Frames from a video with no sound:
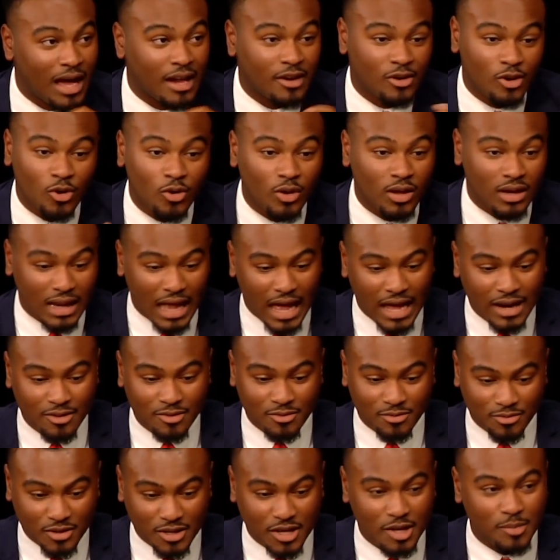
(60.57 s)
I know a lot
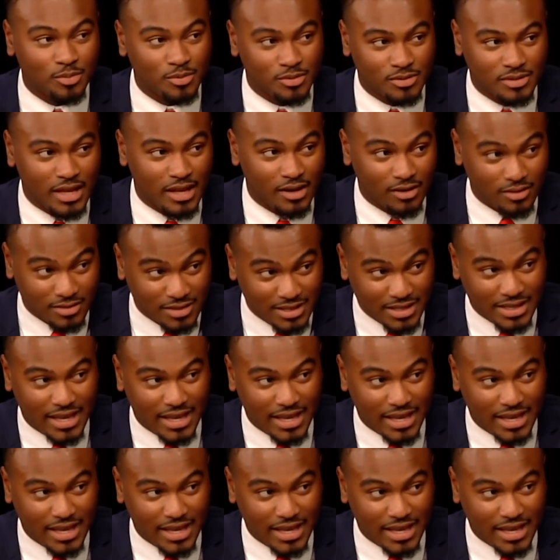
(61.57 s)
of couples that are